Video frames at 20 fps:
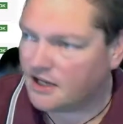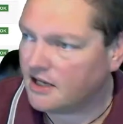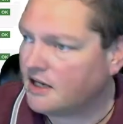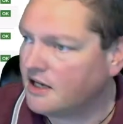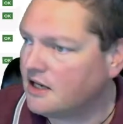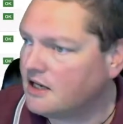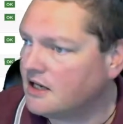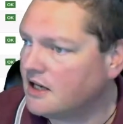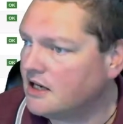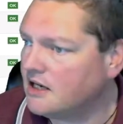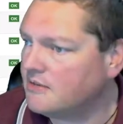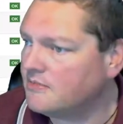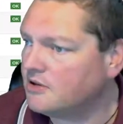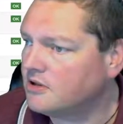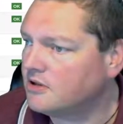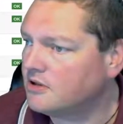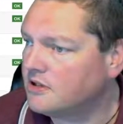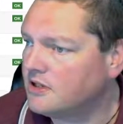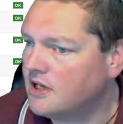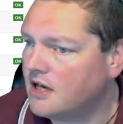
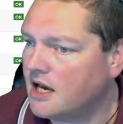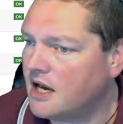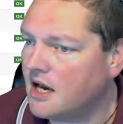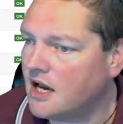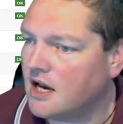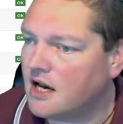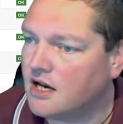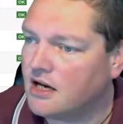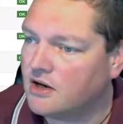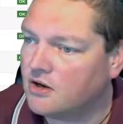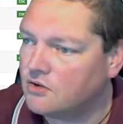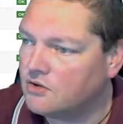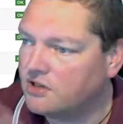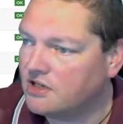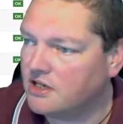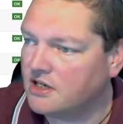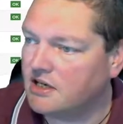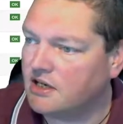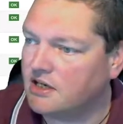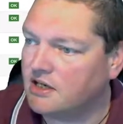enable, yeah,
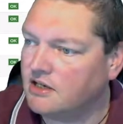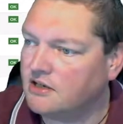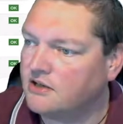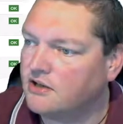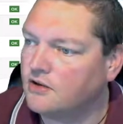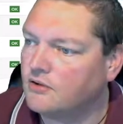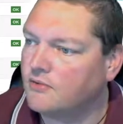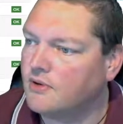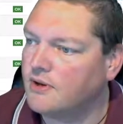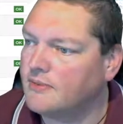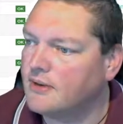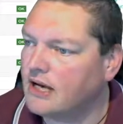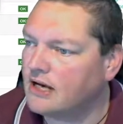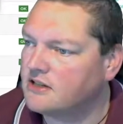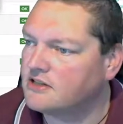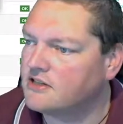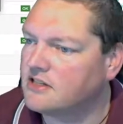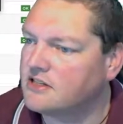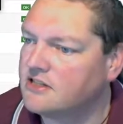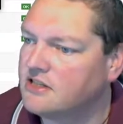okay, no web
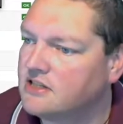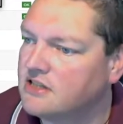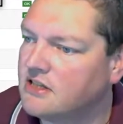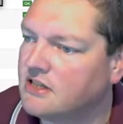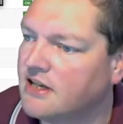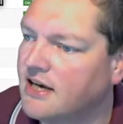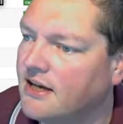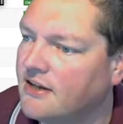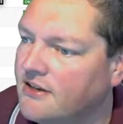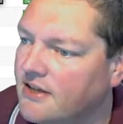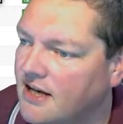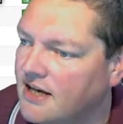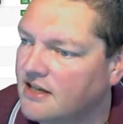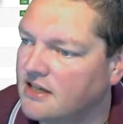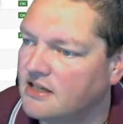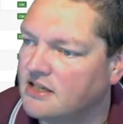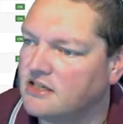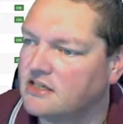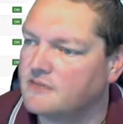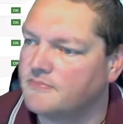access is allowed, that
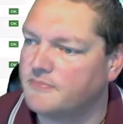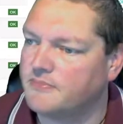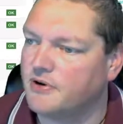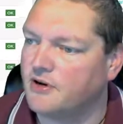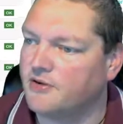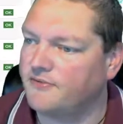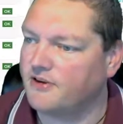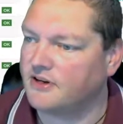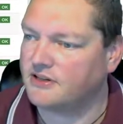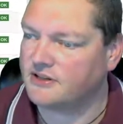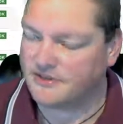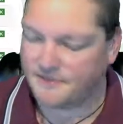is perfect.